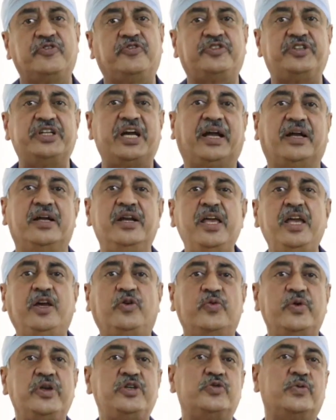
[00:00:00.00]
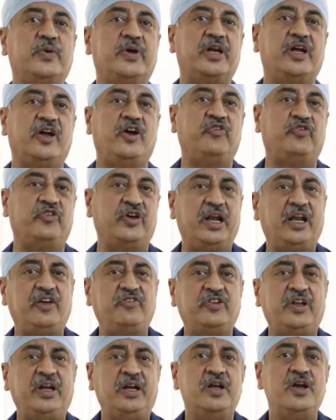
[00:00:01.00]
of technique which were
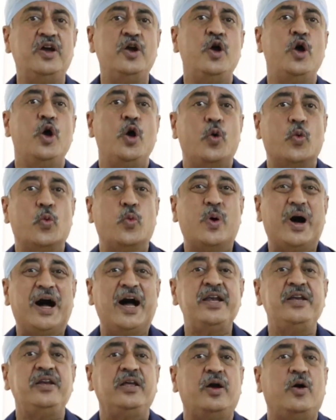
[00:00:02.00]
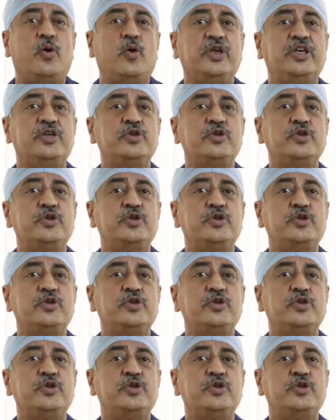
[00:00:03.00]
available. One